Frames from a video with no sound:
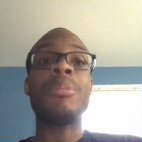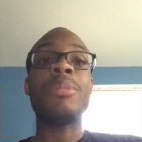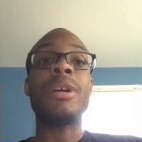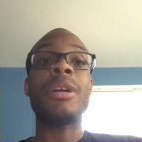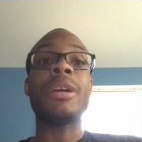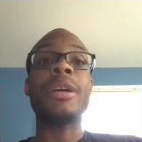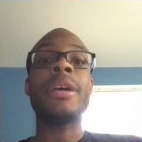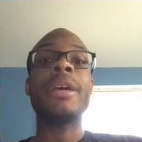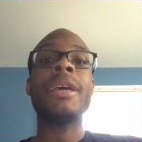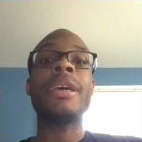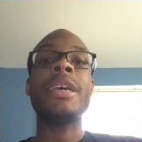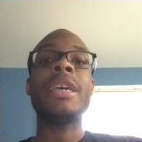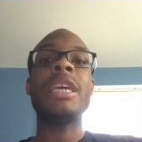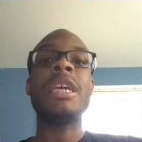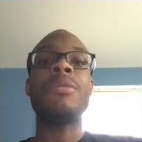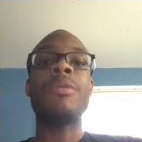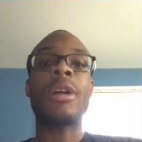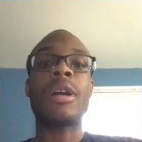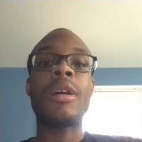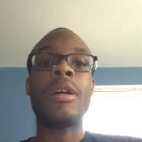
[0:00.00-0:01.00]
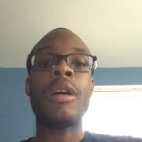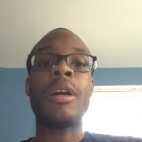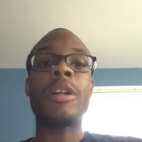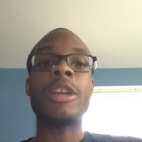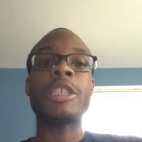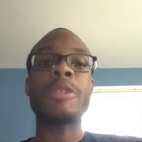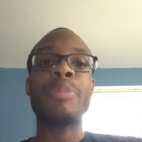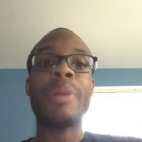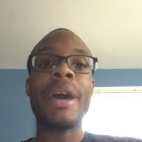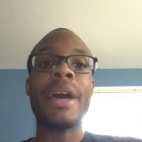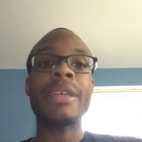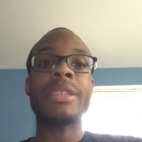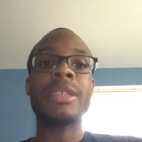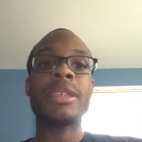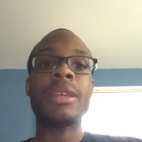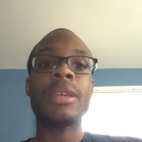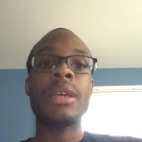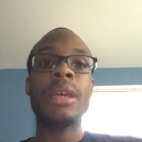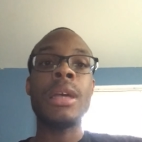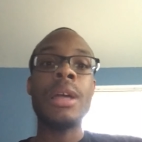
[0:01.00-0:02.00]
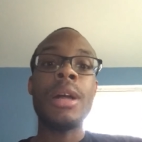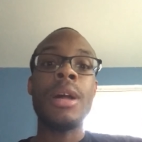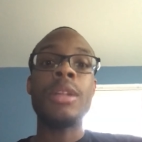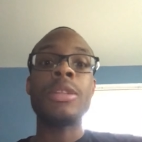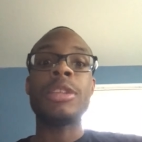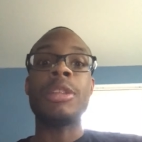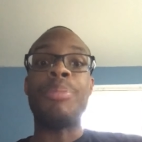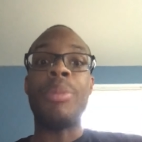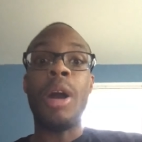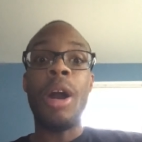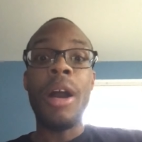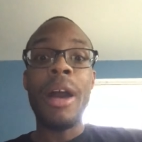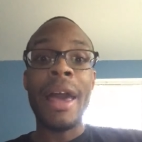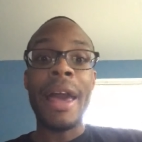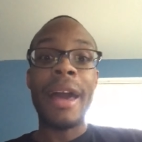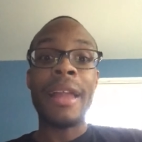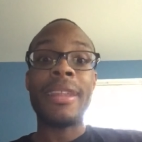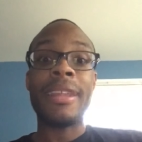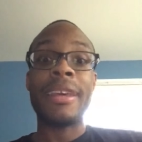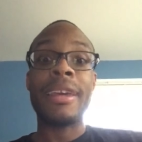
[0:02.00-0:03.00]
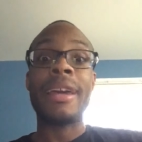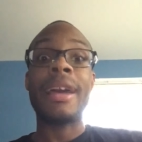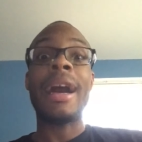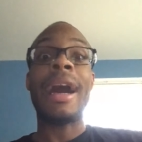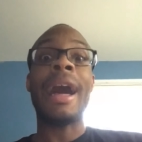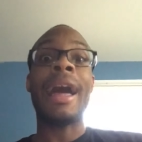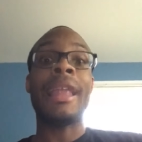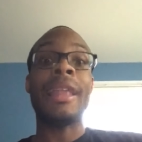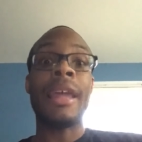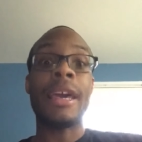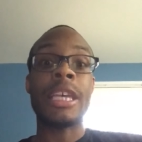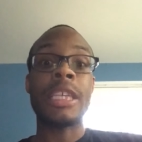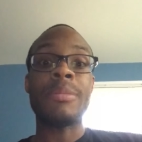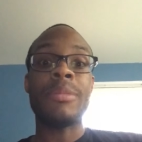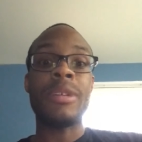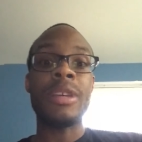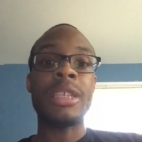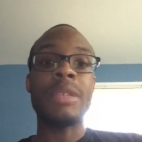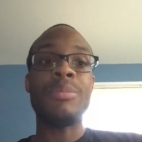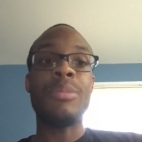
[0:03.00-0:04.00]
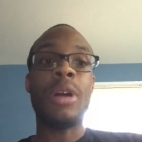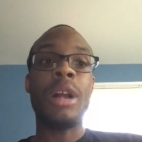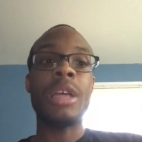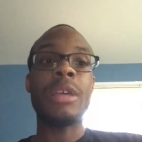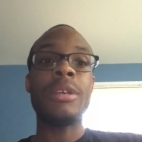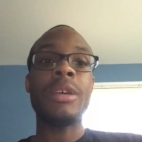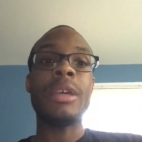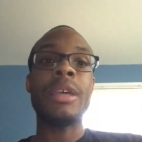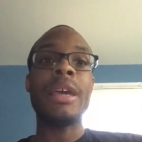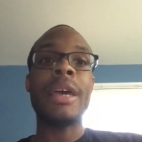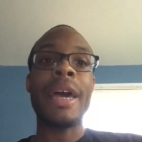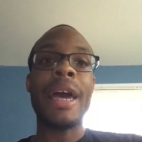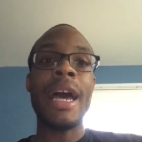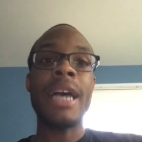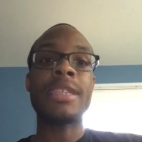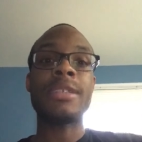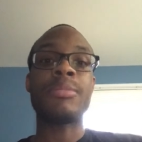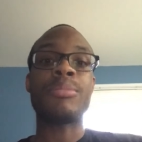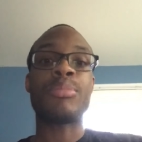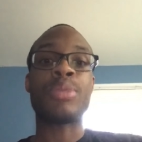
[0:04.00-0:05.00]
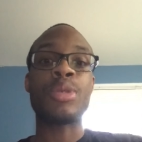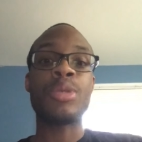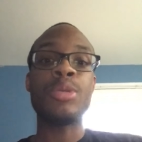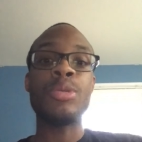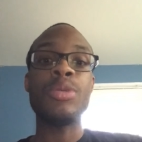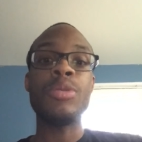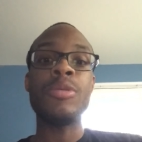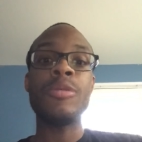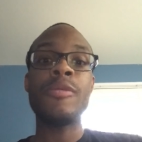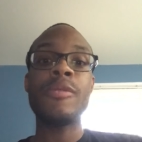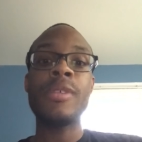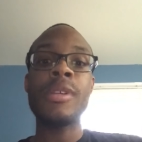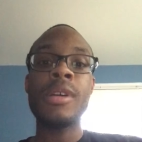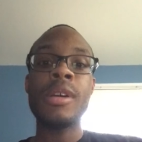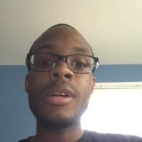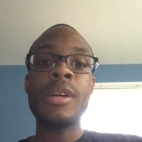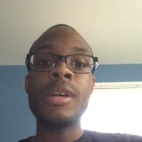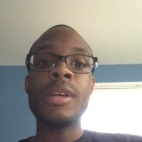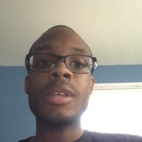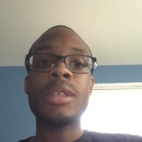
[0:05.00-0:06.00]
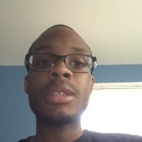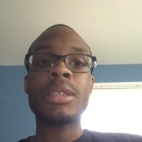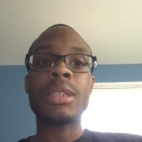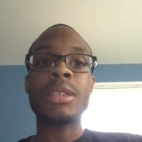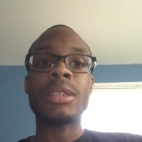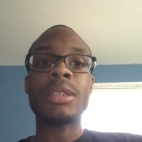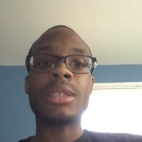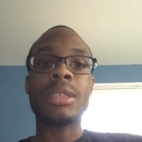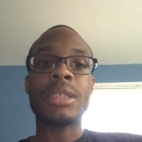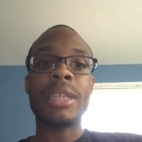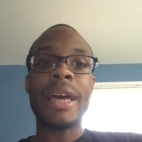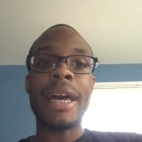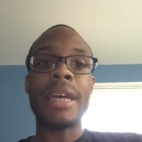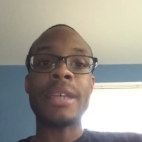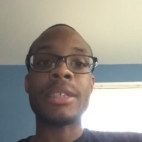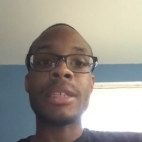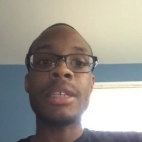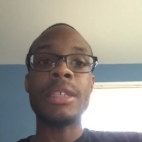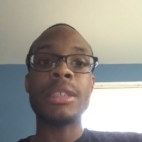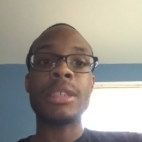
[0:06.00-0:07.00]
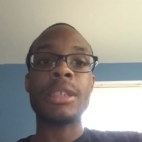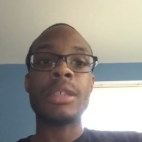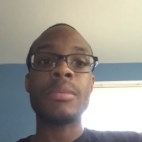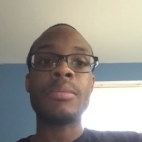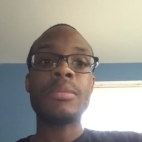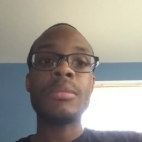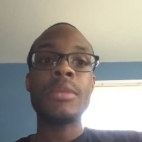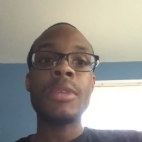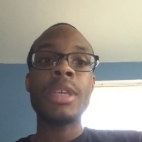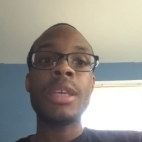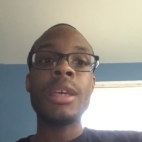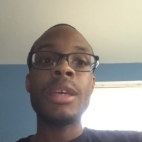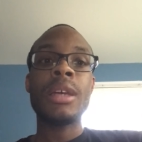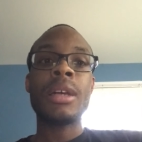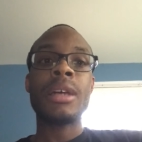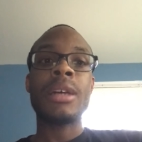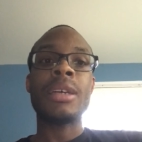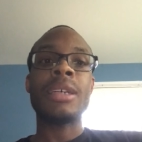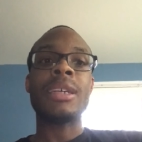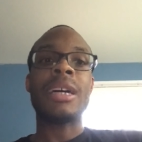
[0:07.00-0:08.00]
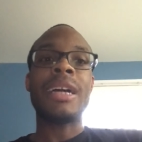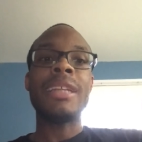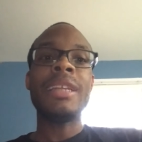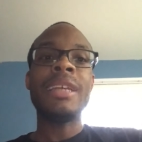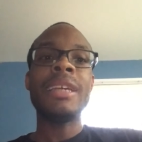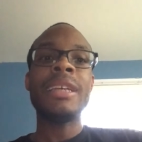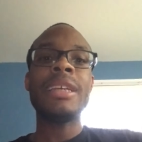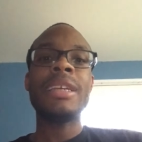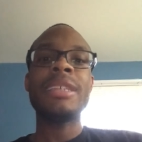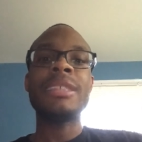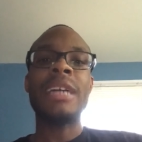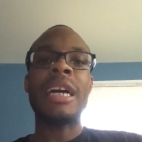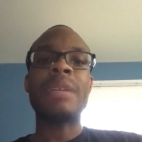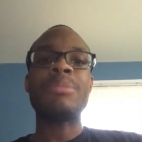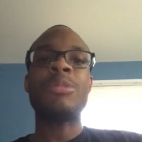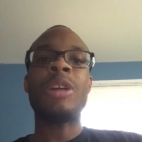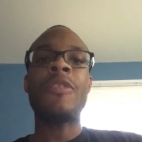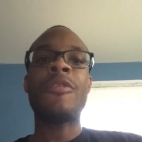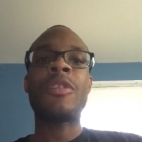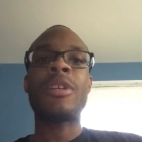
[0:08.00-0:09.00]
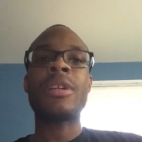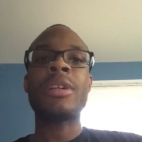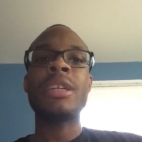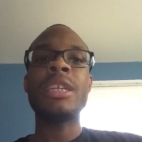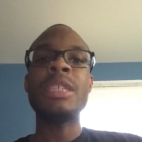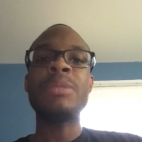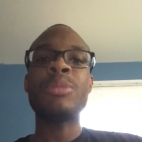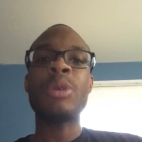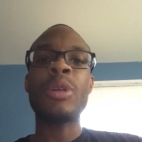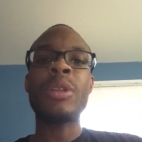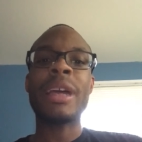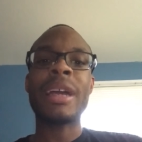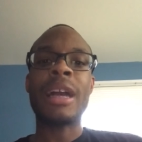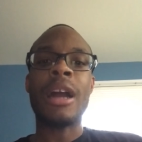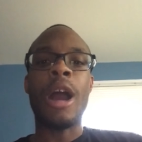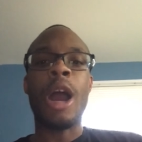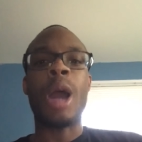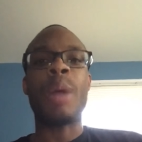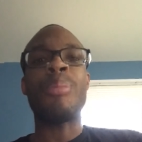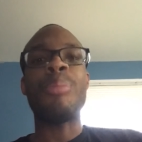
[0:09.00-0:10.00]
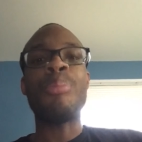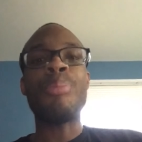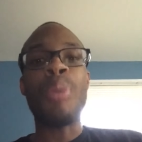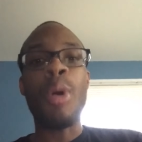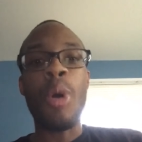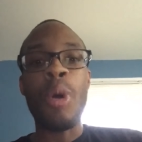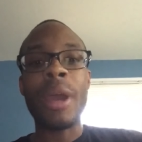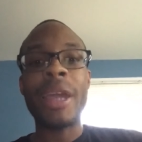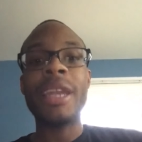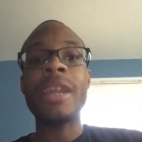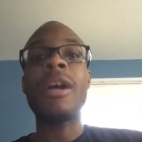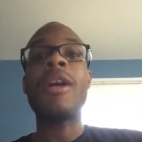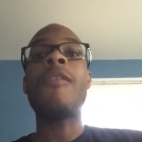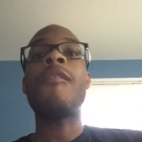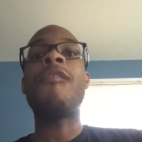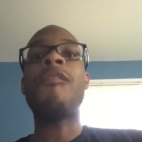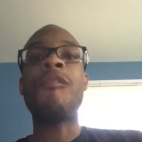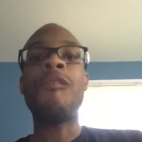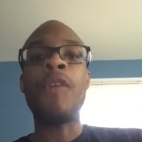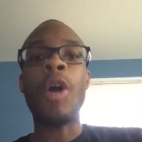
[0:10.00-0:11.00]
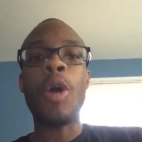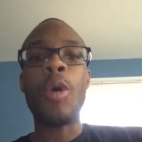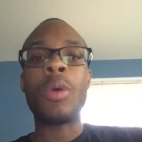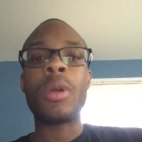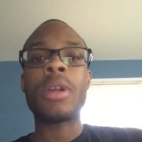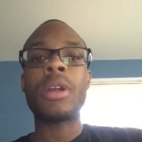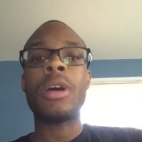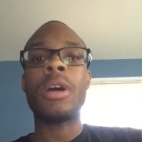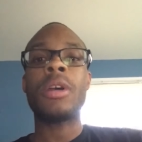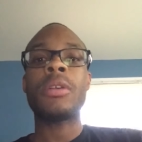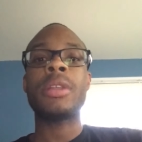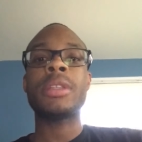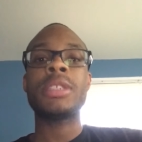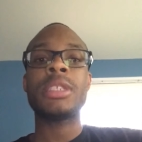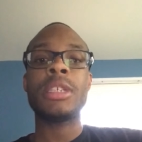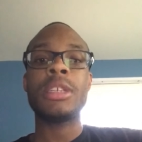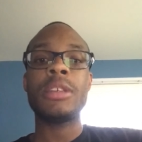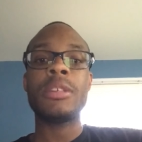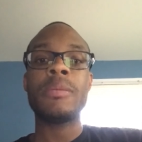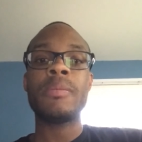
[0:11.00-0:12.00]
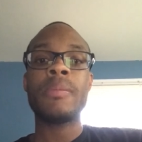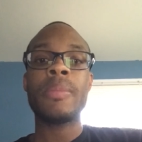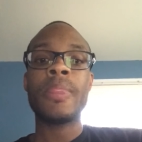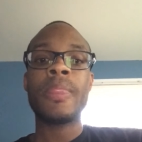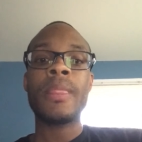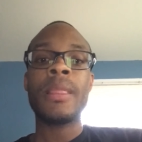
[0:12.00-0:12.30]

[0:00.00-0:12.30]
But he work on his passing. The ball handling, I like his, his ball. It has improved since, since last season because I think he's not a point forward. He's more like our point forward on the team.